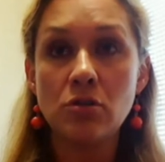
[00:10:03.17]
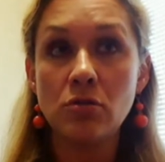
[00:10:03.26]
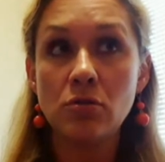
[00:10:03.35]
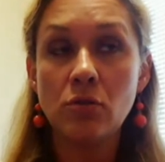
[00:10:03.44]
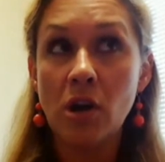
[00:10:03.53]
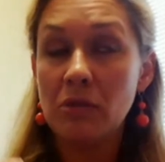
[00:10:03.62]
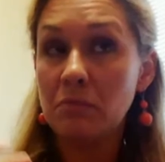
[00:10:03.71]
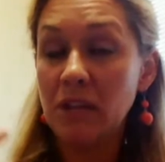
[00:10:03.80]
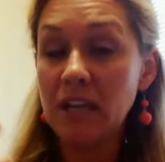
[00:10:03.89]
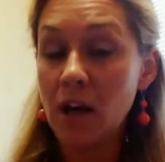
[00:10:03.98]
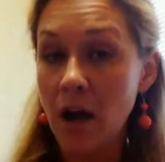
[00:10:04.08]
to
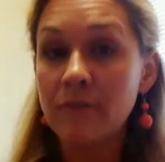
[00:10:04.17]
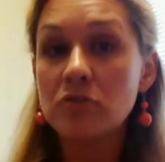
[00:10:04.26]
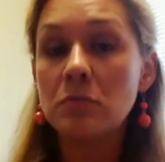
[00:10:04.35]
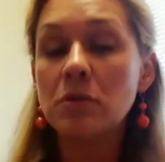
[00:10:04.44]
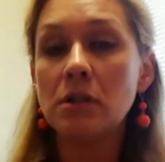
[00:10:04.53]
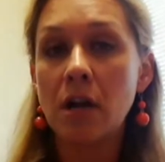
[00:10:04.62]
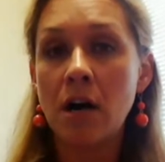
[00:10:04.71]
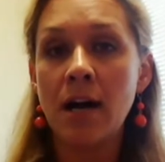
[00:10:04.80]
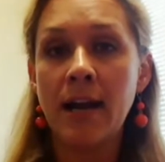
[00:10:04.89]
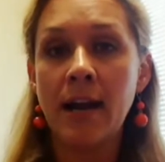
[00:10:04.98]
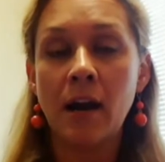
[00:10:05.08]
be comfortable
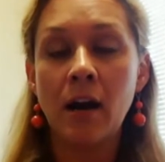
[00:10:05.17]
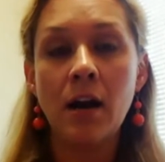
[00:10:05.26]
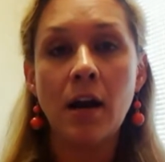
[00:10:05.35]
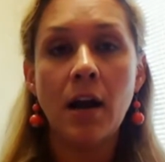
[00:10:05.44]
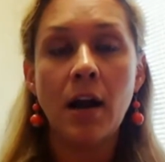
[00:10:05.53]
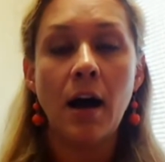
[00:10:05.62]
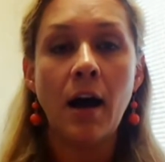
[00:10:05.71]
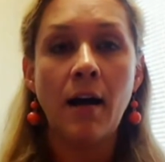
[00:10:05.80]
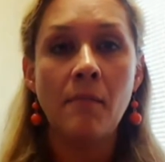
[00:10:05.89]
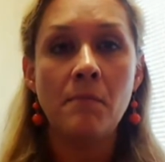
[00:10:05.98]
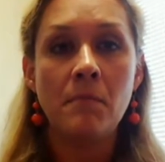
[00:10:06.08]
on air,
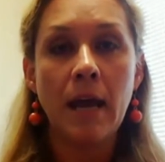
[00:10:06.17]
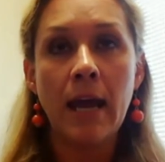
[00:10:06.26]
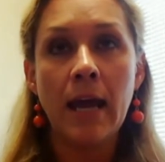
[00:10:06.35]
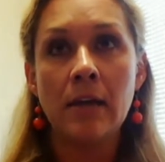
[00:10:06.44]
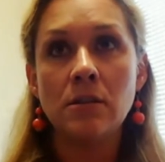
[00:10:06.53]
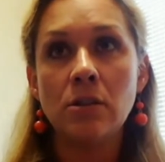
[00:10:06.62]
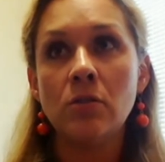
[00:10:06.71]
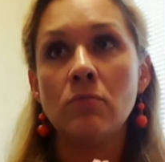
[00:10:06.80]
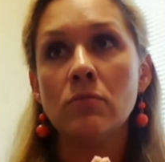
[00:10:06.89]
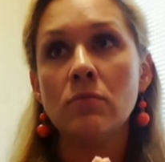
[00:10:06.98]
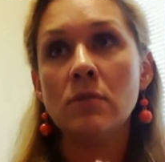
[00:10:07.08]
um, and you
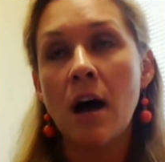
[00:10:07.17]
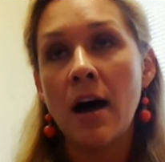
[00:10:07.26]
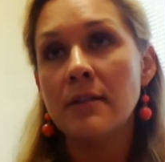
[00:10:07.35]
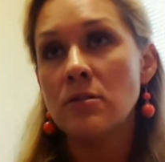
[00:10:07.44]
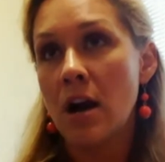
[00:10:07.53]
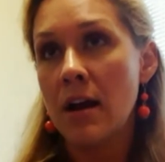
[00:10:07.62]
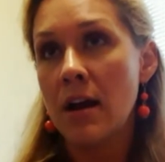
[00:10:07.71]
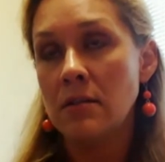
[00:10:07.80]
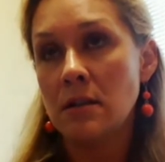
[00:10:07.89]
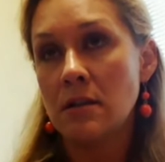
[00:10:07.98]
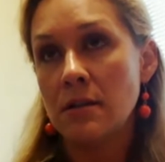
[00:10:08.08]
know, not
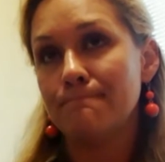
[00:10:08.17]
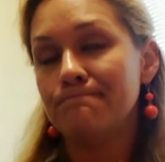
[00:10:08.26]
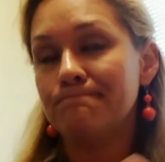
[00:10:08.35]
trying to